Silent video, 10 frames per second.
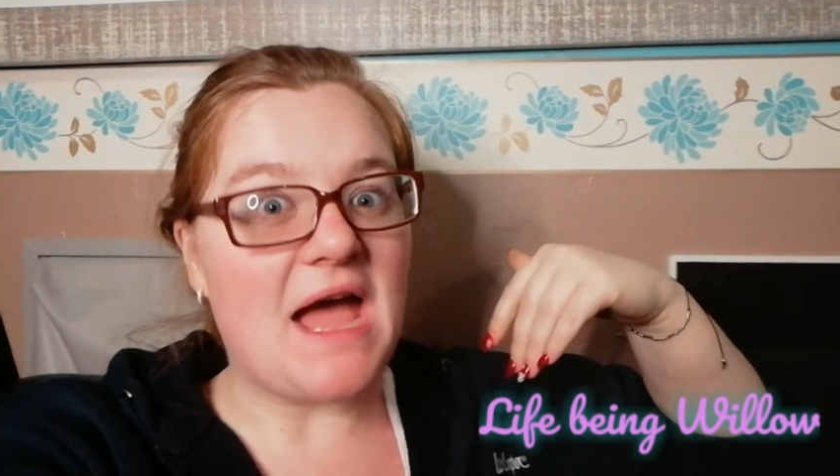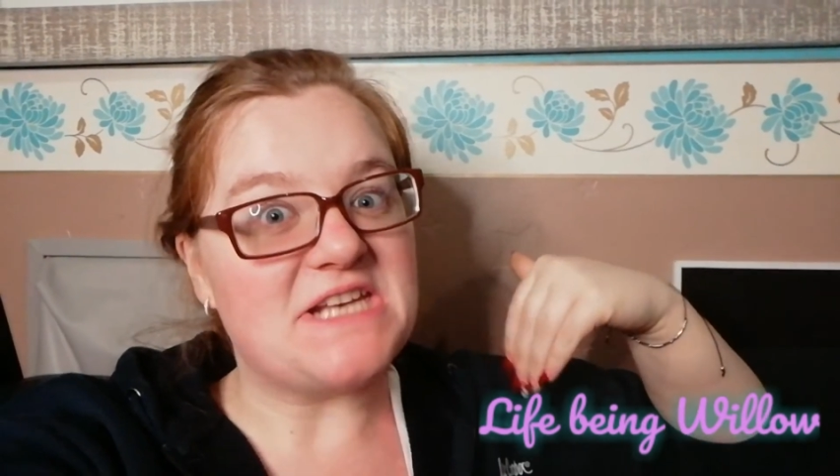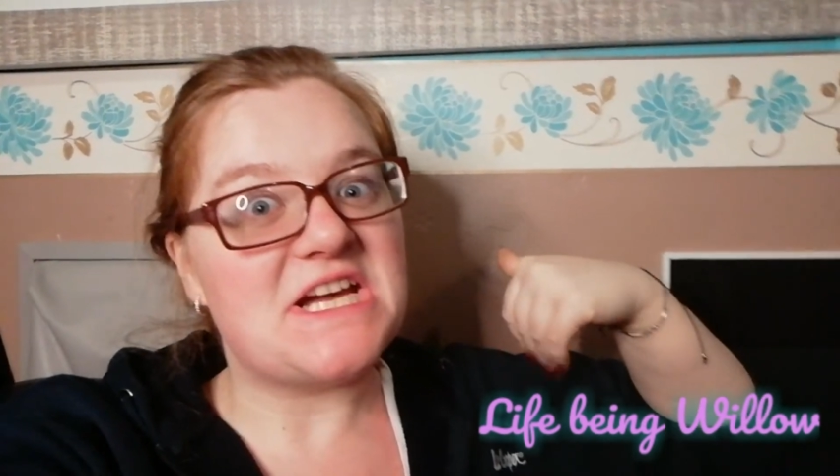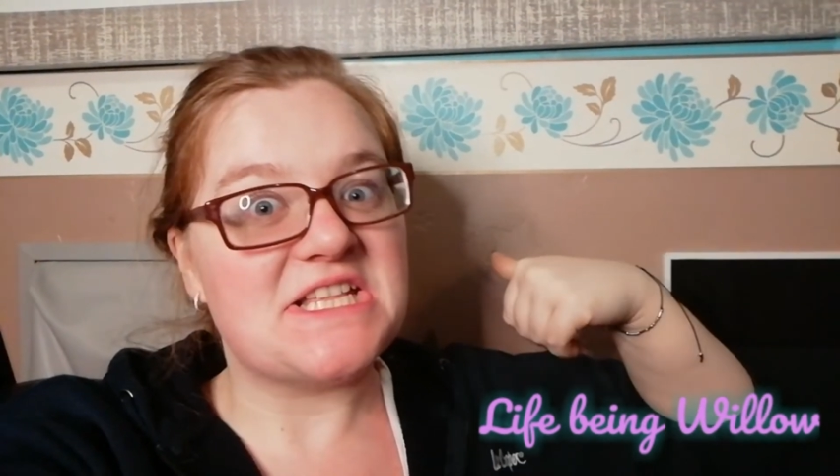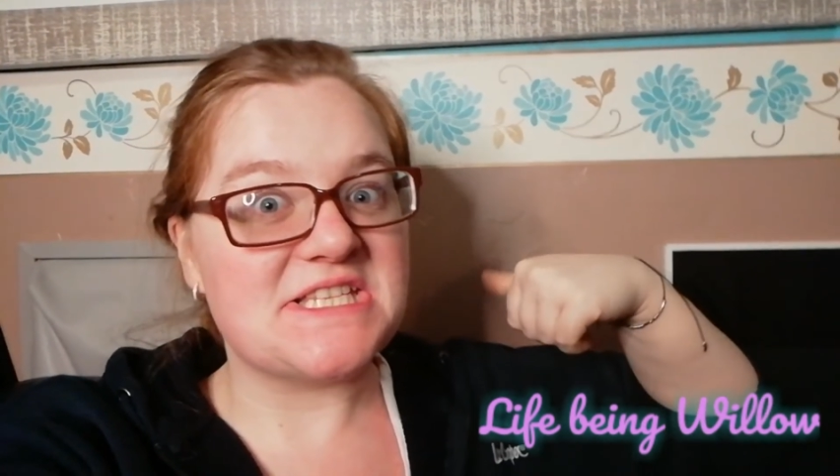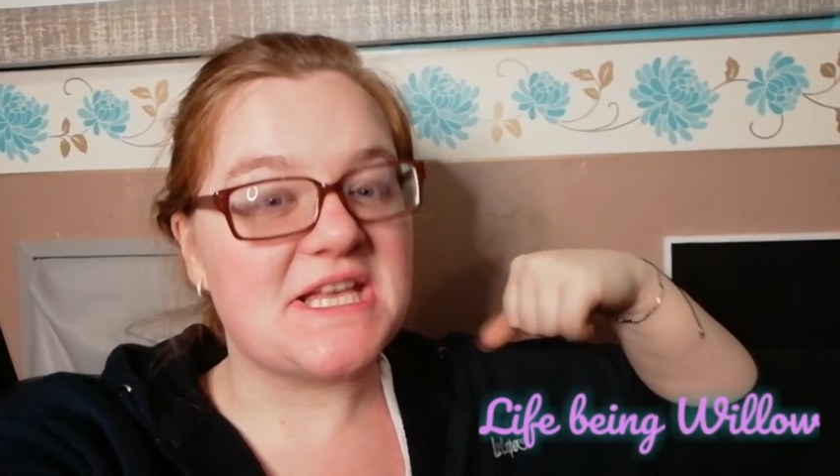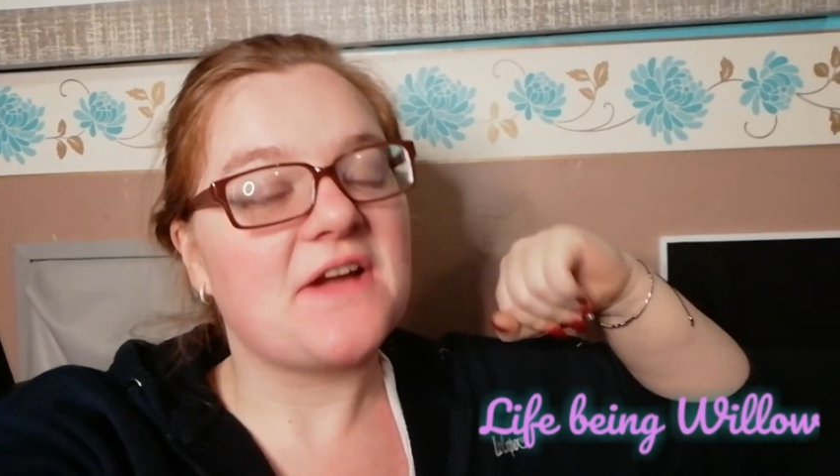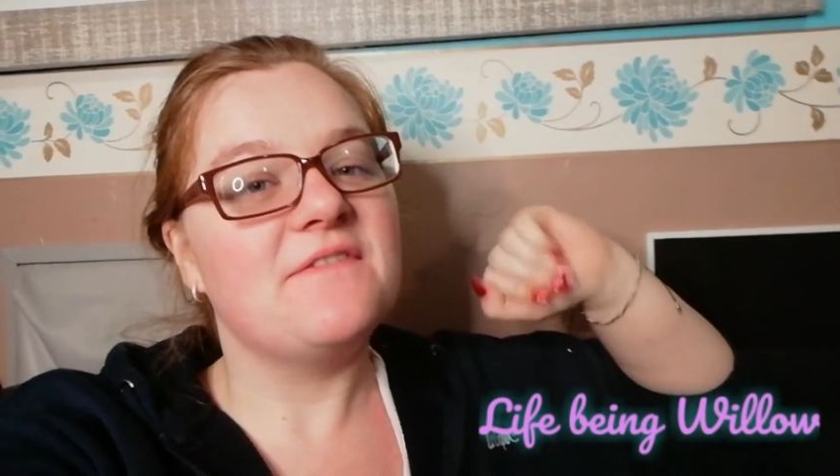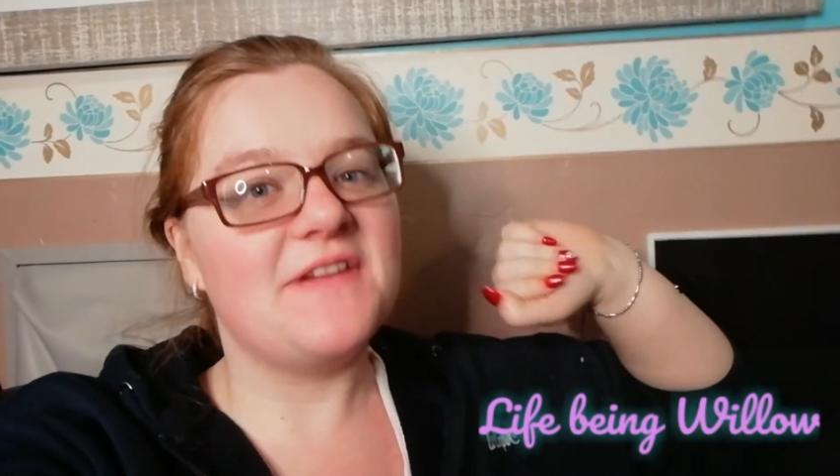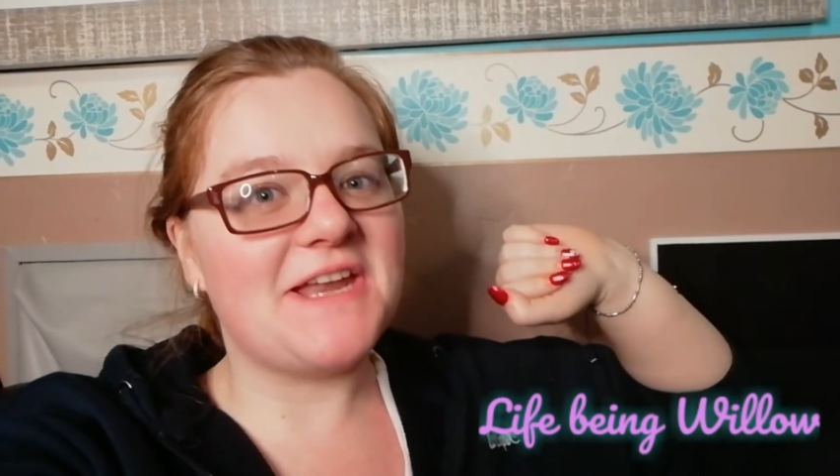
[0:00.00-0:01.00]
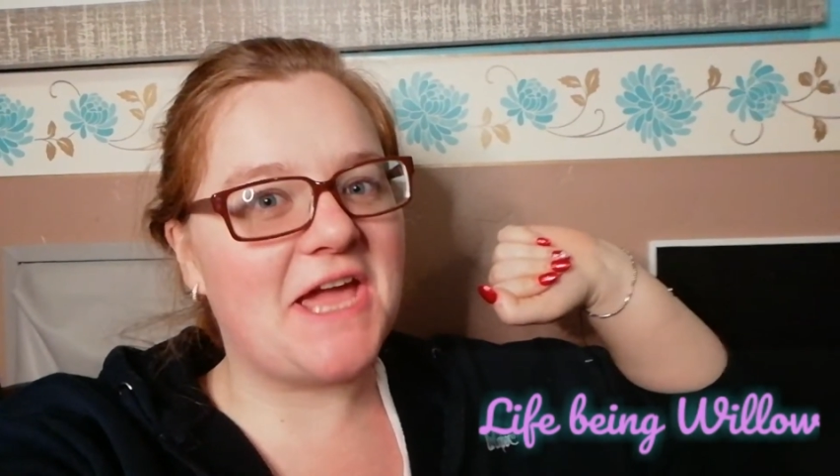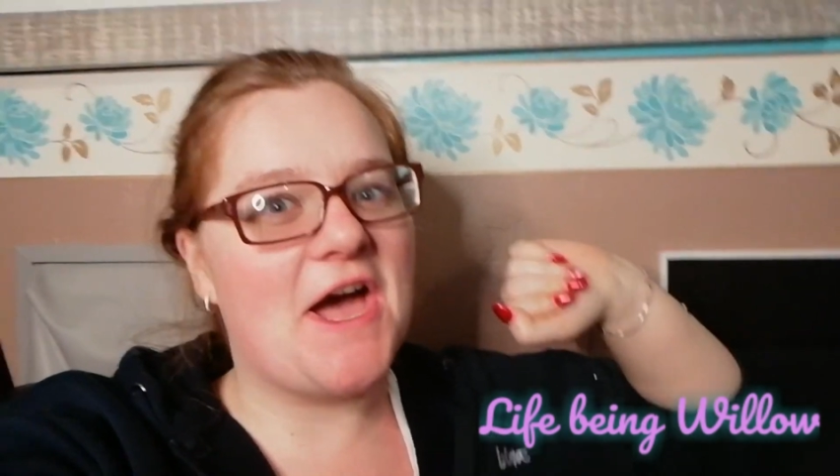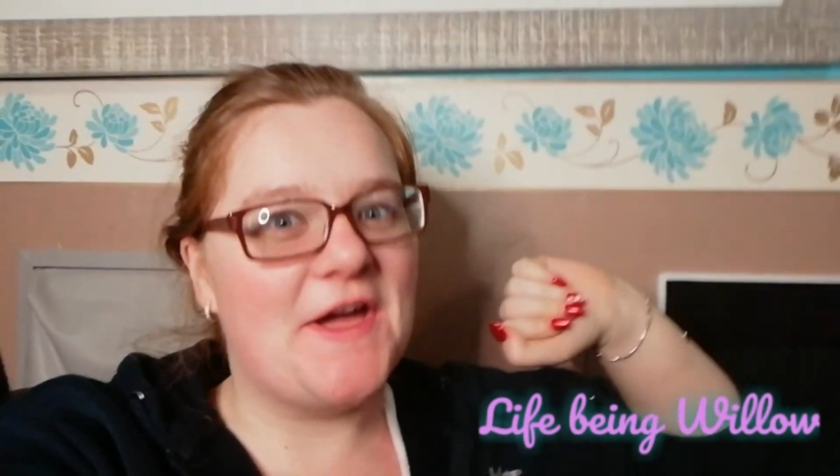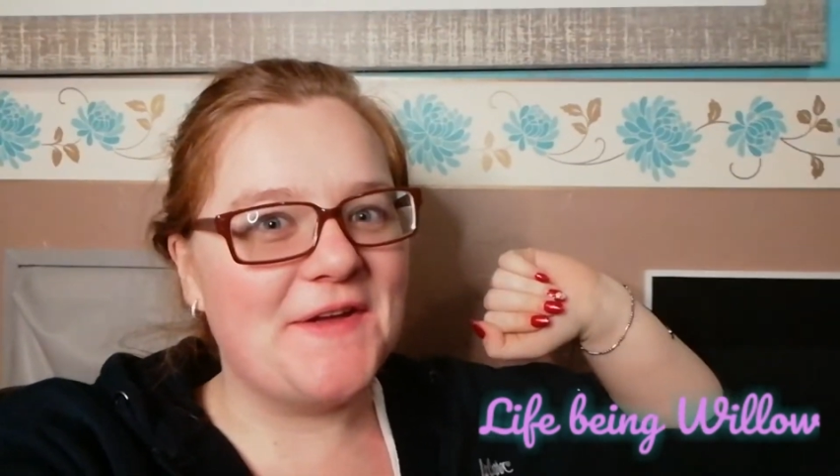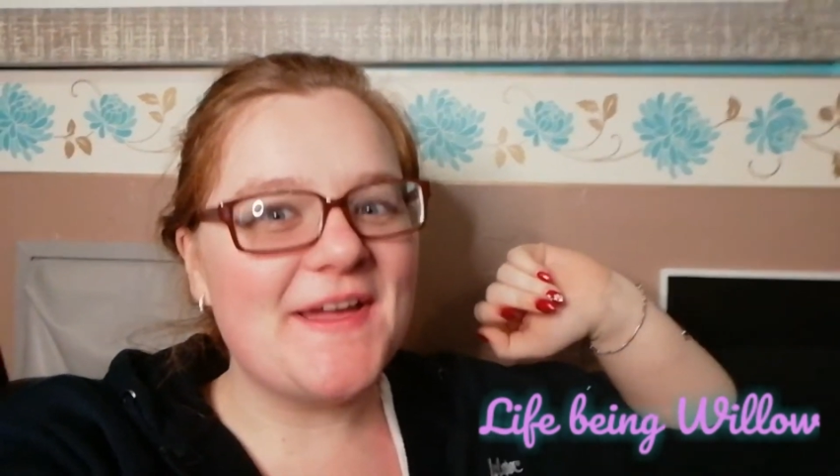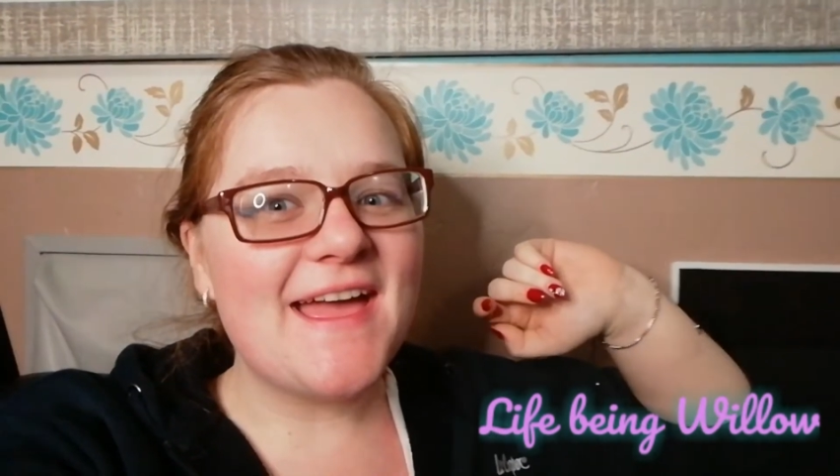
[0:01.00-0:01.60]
a 10-second video